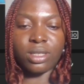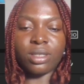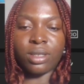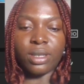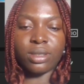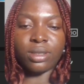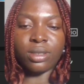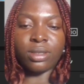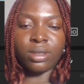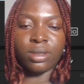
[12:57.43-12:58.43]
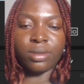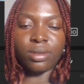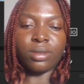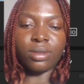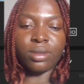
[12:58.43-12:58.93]
this song first
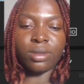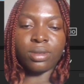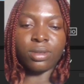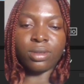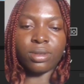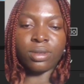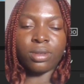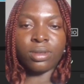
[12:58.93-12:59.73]
and then make sure I know